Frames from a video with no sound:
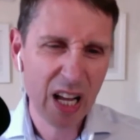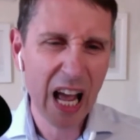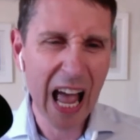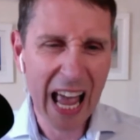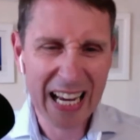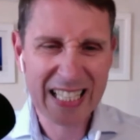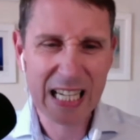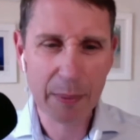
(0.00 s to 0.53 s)

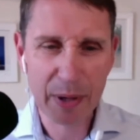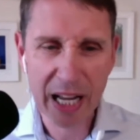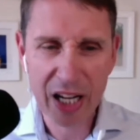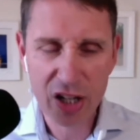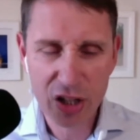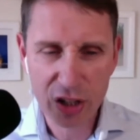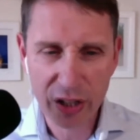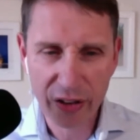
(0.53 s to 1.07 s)

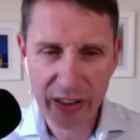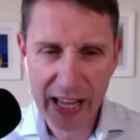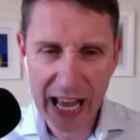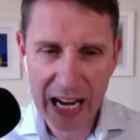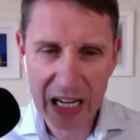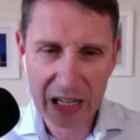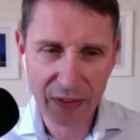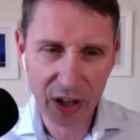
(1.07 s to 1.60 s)
examination at the
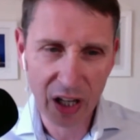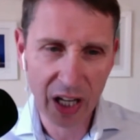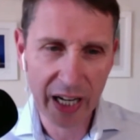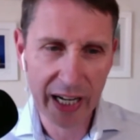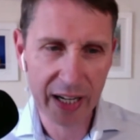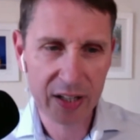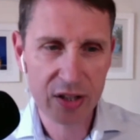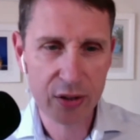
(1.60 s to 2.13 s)
end, if you
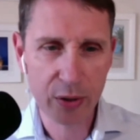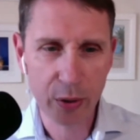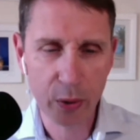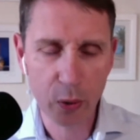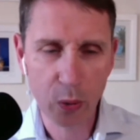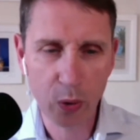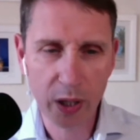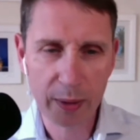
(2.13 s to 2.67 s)
like,
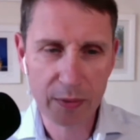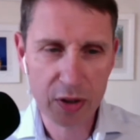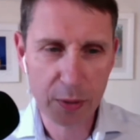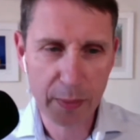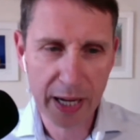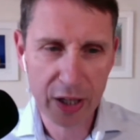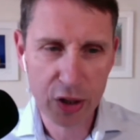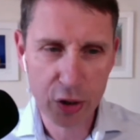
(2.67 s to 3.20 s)
to uh, to
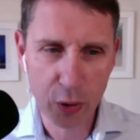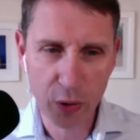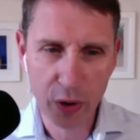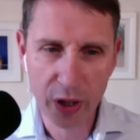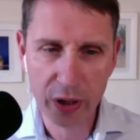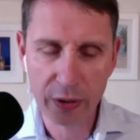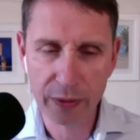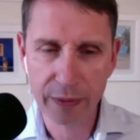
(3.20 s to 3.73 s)
make sure
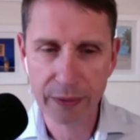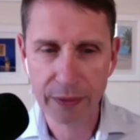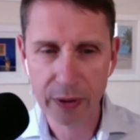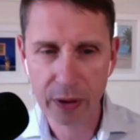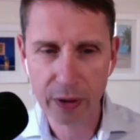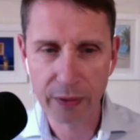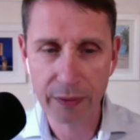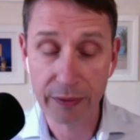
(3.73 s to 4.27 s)
that you've
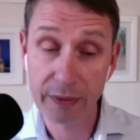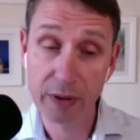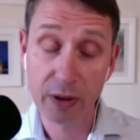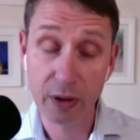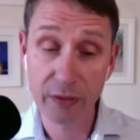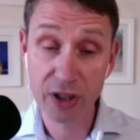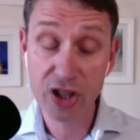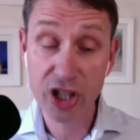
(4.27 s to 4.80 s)
you've
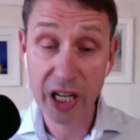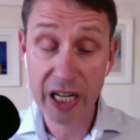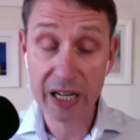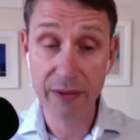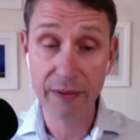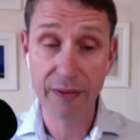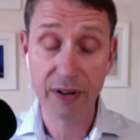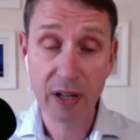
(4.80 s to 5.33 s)
you've
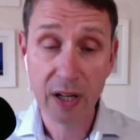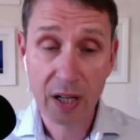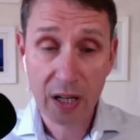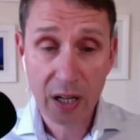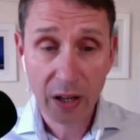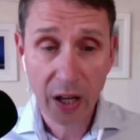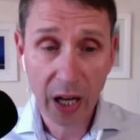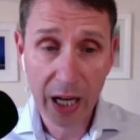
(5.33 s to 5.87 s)
achieved
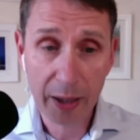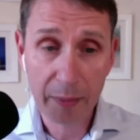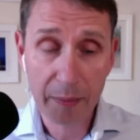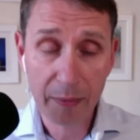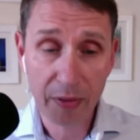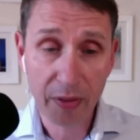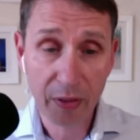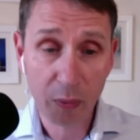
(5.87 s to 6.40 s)

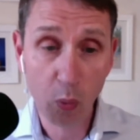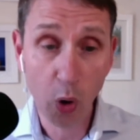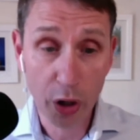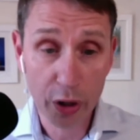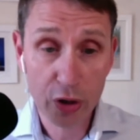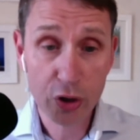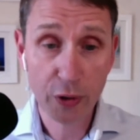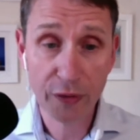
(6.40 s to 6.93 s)
um, what
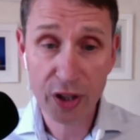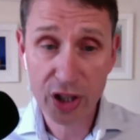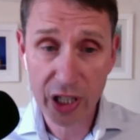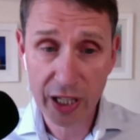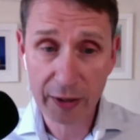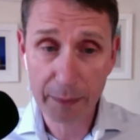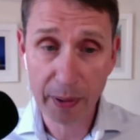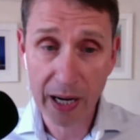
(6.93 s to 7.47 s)
you should
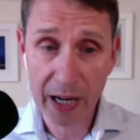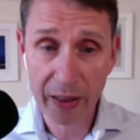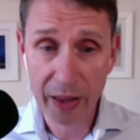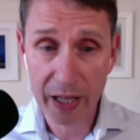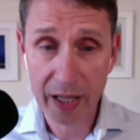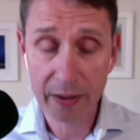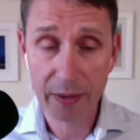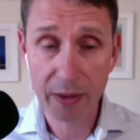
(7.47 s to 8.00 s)
achieve by
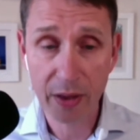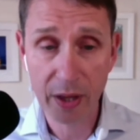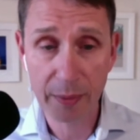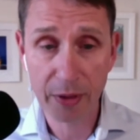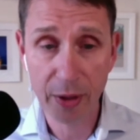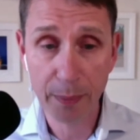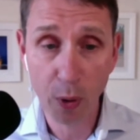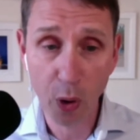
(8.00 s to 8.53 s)
the, the,
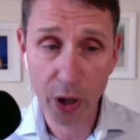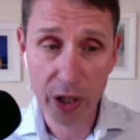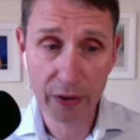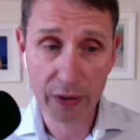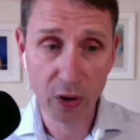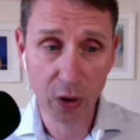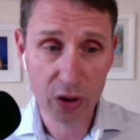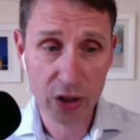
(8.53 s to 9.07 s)
the point
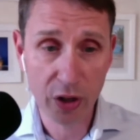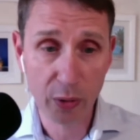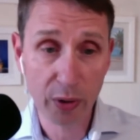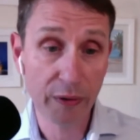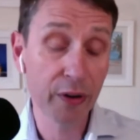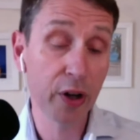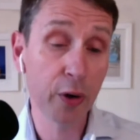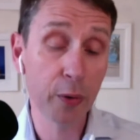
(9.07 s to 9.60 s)
you've got to the
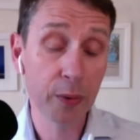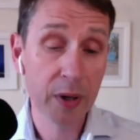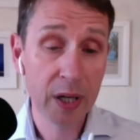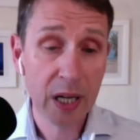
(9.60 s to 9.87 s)
review.